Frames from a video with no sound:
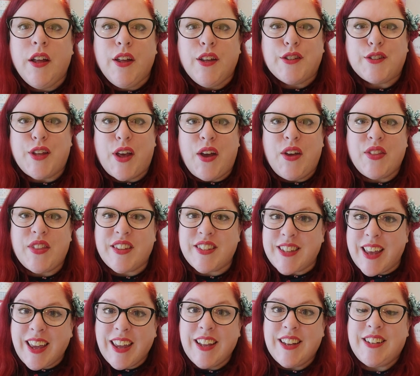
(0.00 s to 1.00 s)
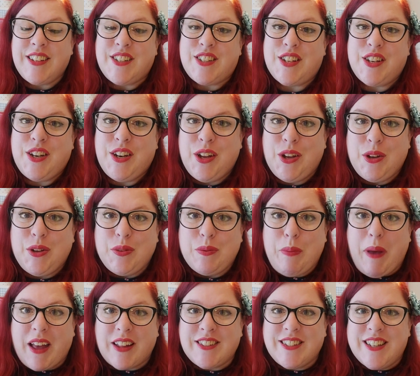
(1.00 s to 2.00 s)
So the second new
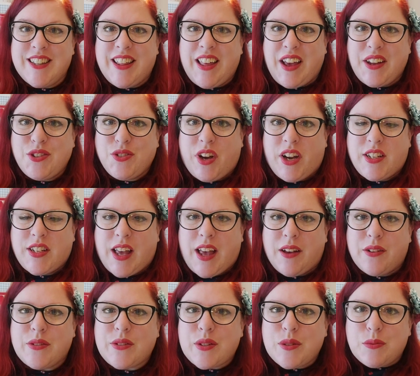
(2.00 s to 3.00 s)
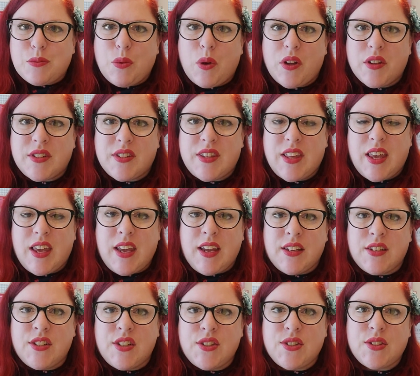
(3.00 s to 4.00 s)
pattern that I tried out was
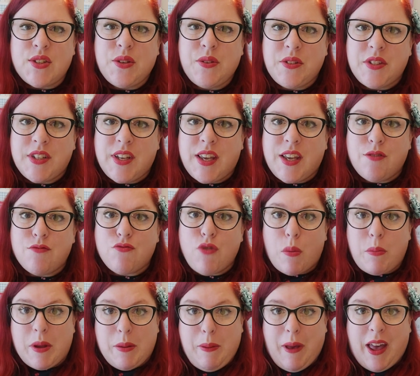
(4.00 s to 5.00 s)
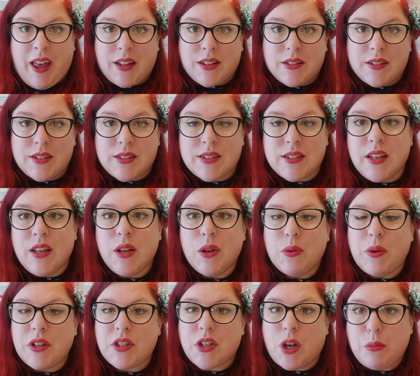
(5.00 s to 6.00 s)
the Tessuti Robbie pants,
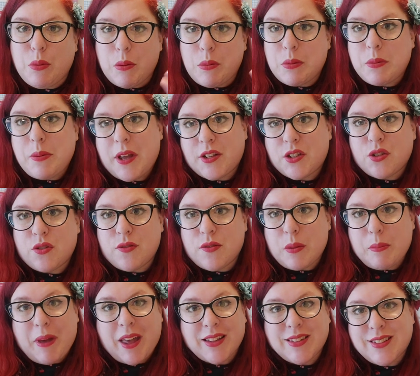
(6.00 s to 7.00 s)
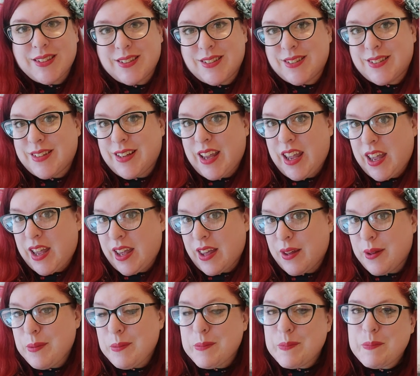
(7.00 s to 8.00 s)
which I'll pop a picture of the pattern
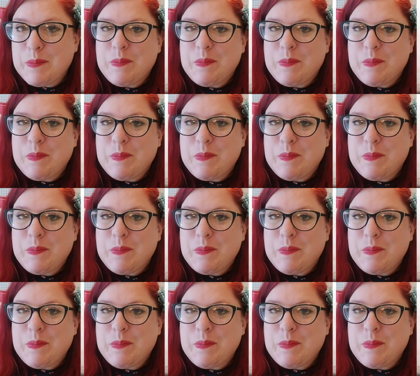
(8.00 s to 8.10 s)
here.